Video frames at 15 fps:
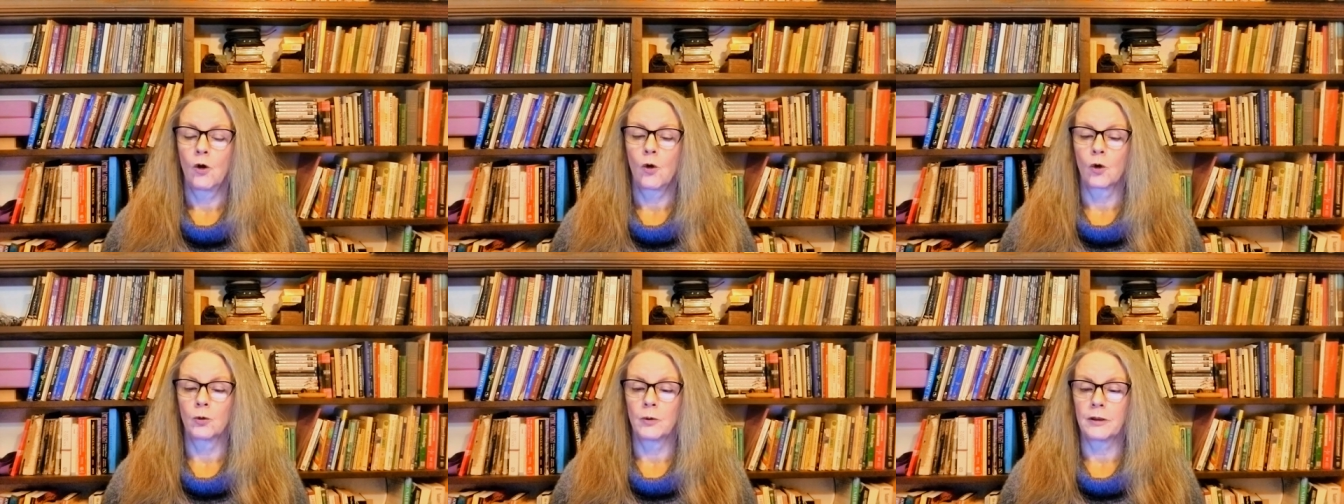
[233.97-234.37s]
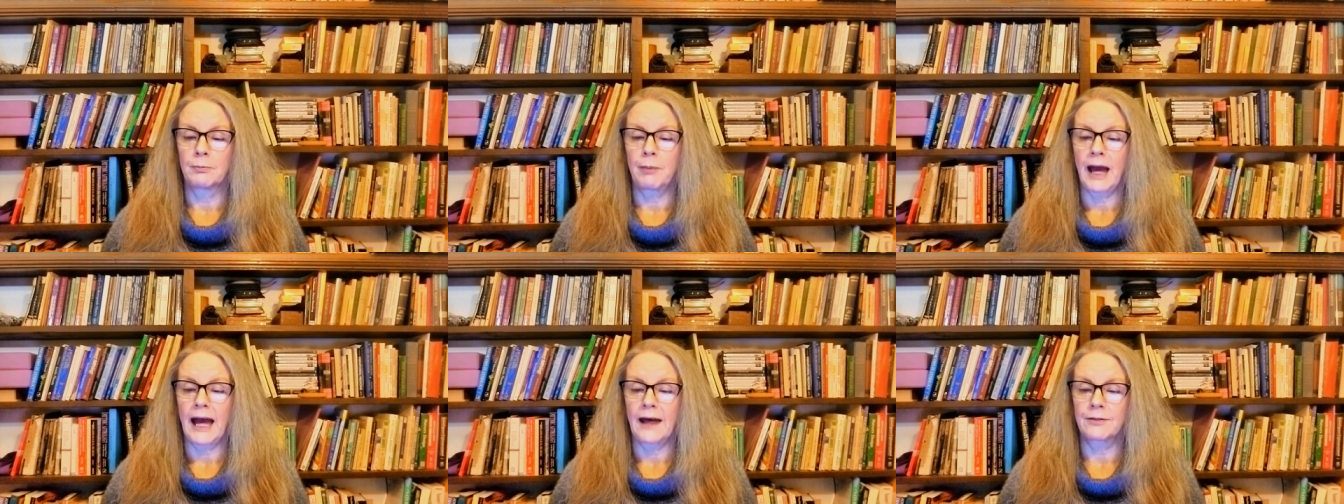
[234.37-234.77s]
or with
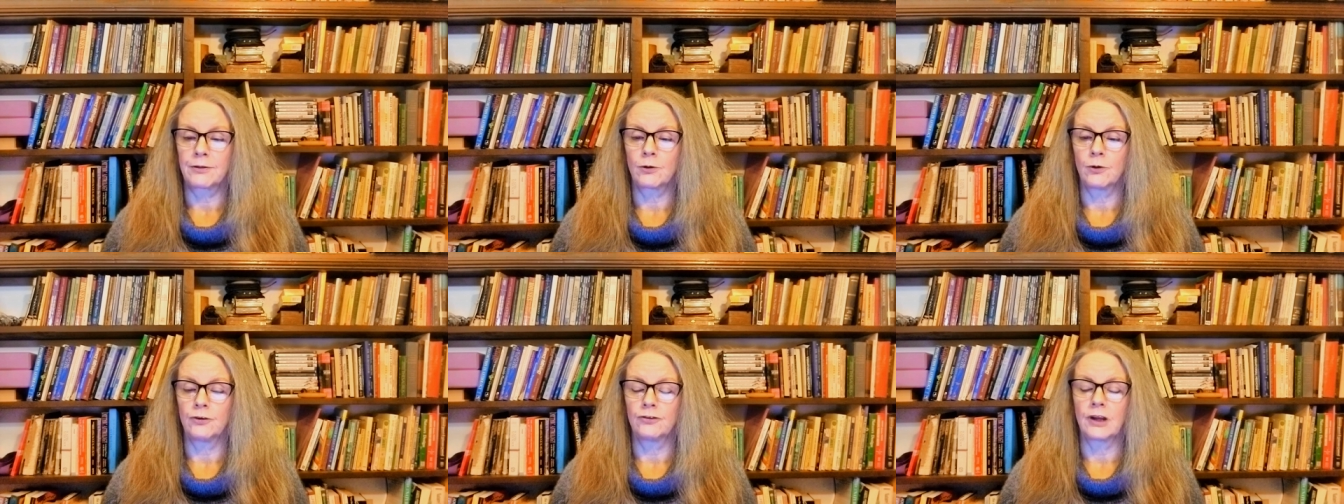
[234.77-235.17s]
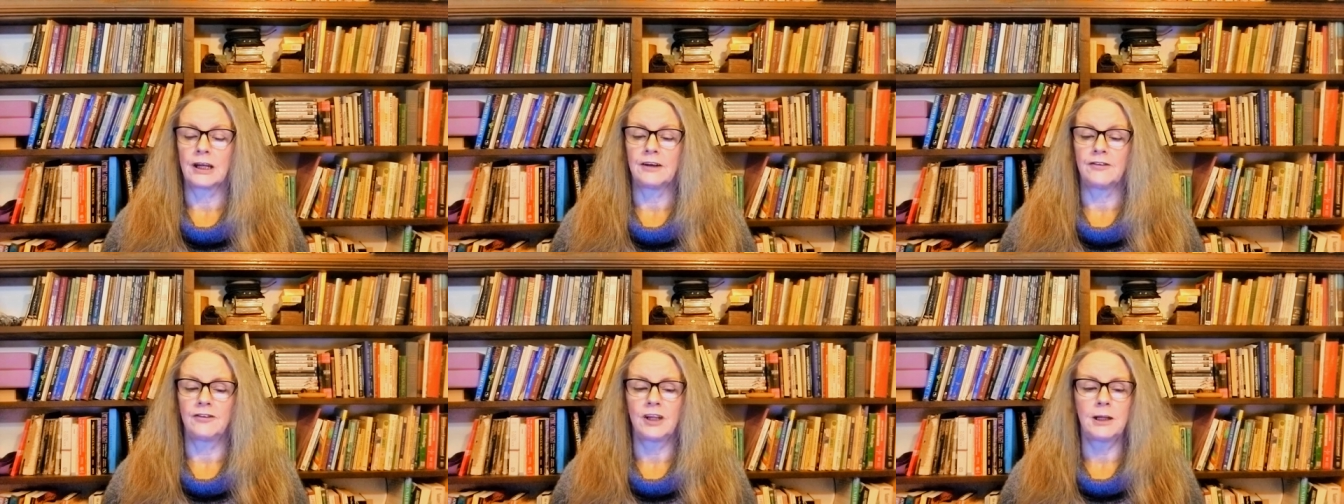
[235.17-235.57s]
pathos
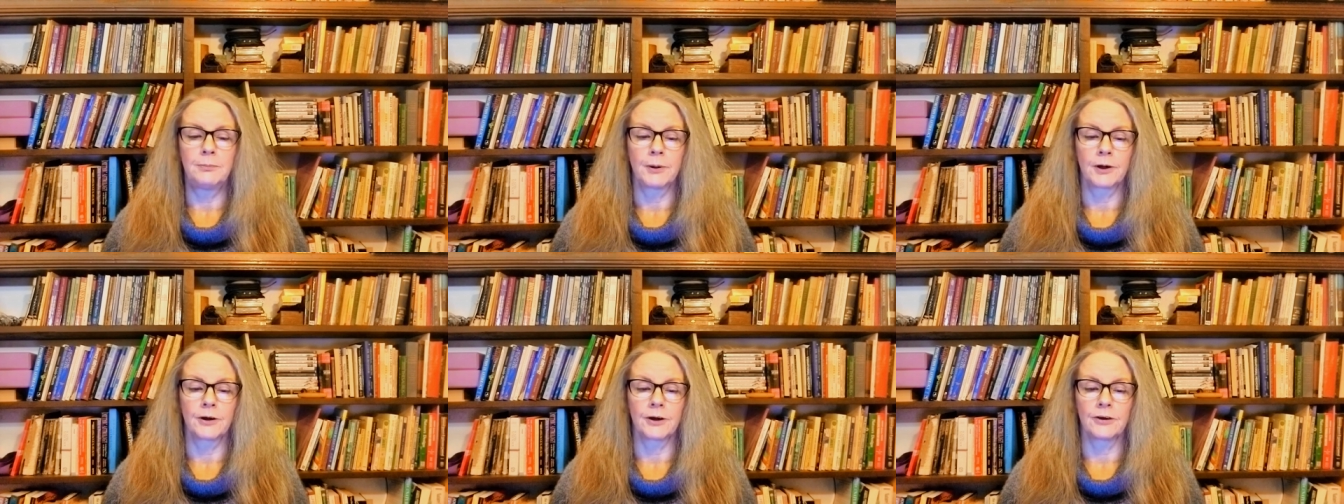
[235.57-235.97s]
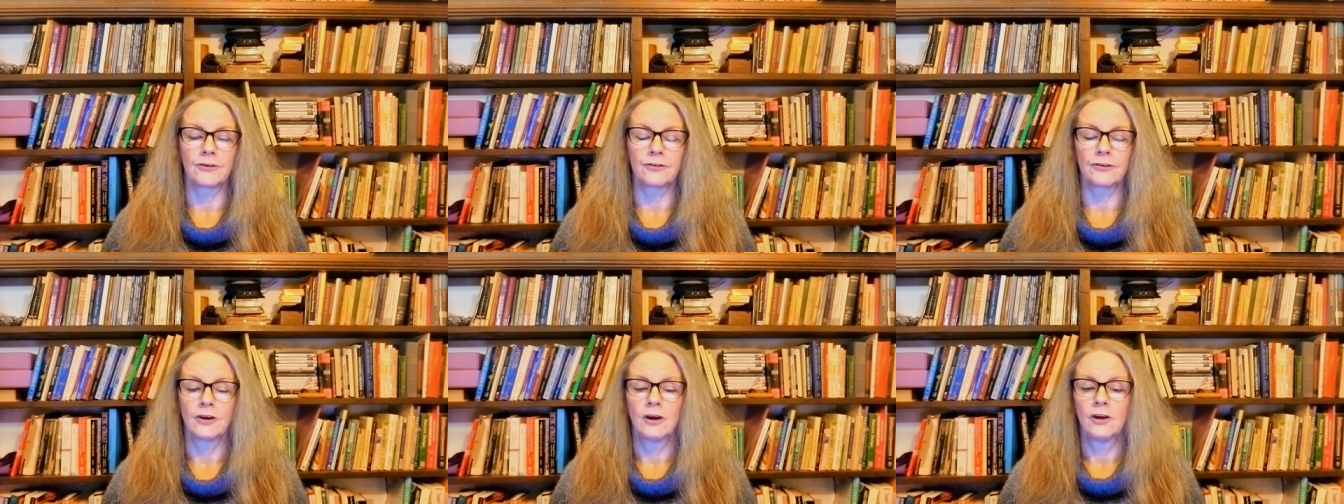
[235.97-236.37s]
and deep
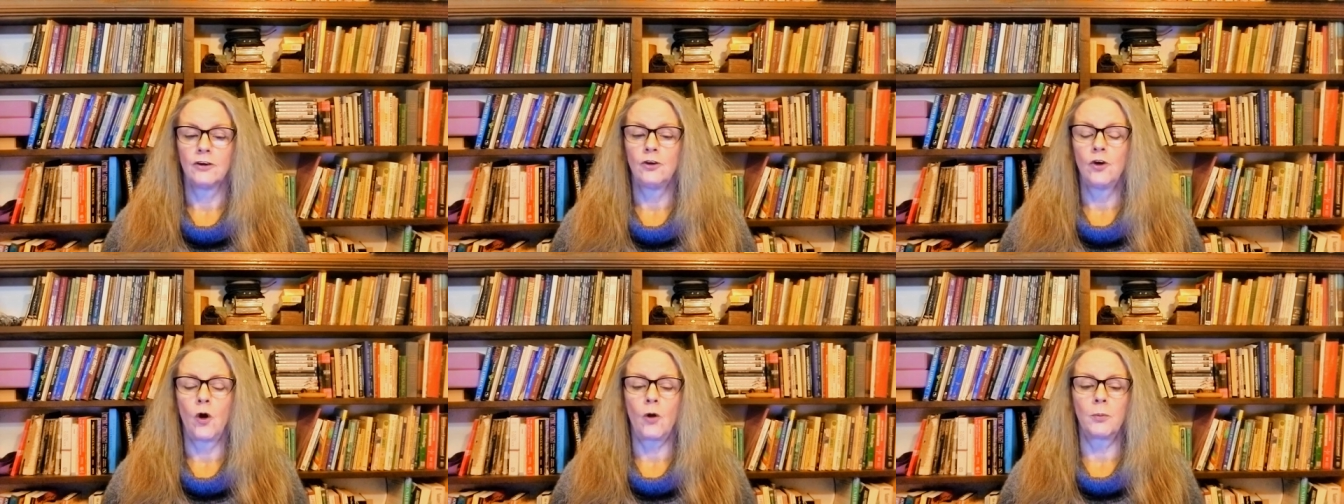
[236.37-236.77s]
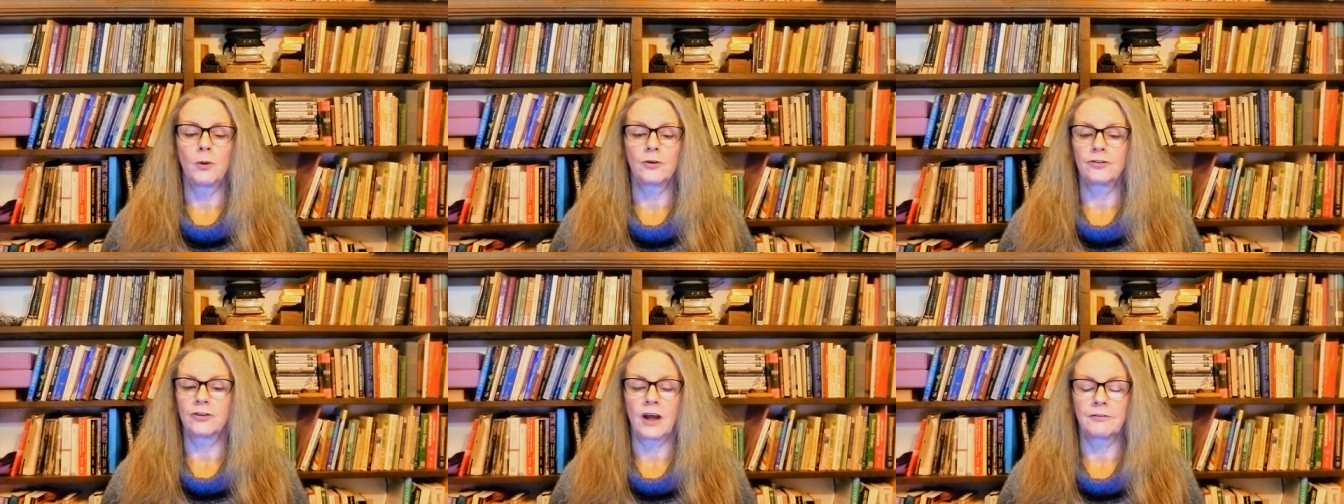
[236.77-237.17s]
hurts, noble
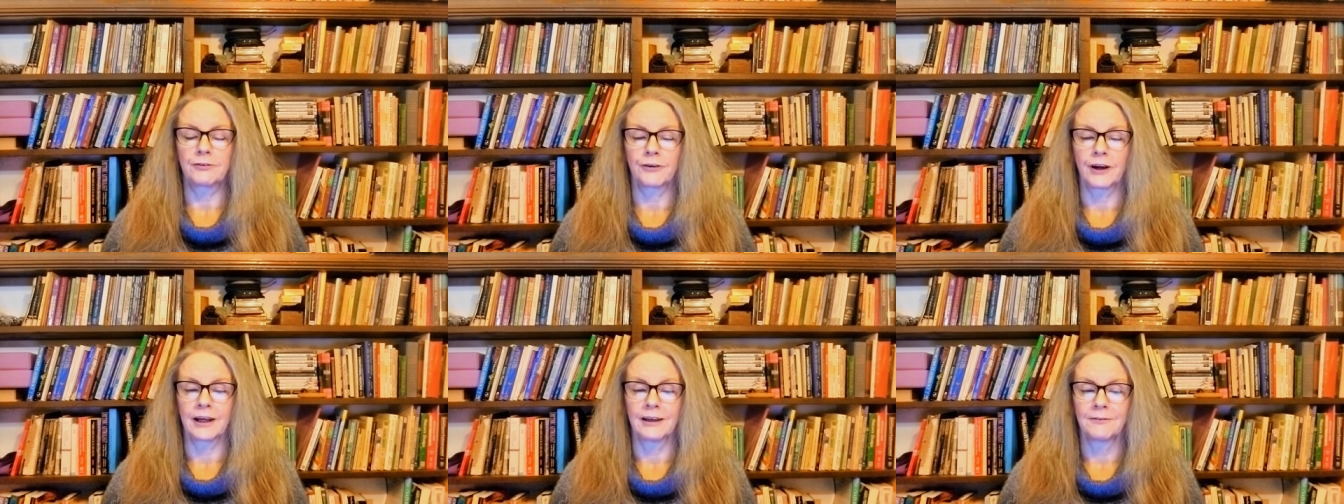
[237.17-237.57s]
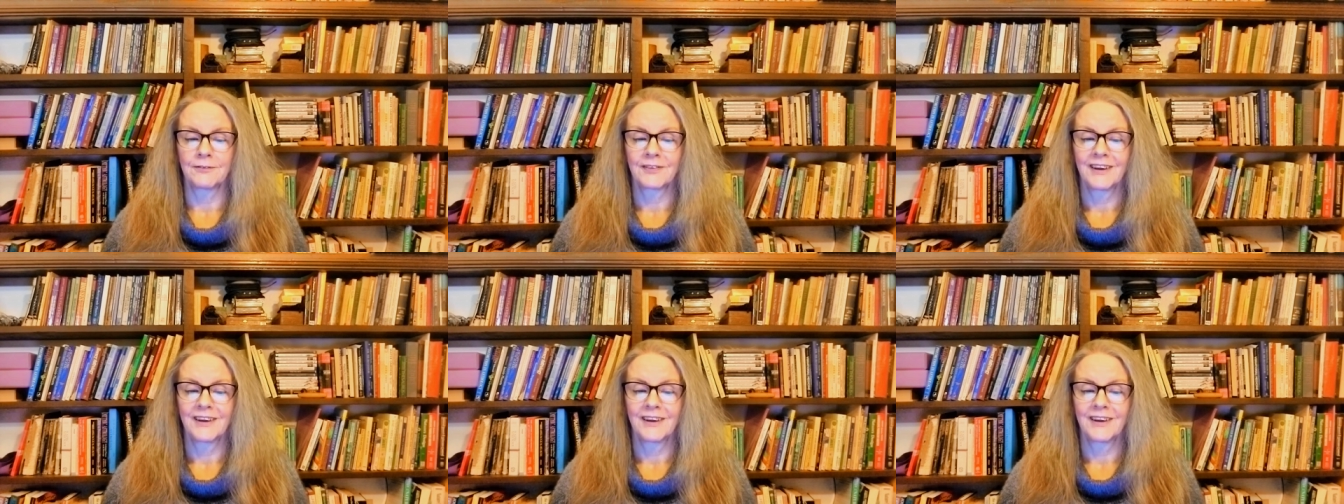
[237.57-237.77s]
suffering,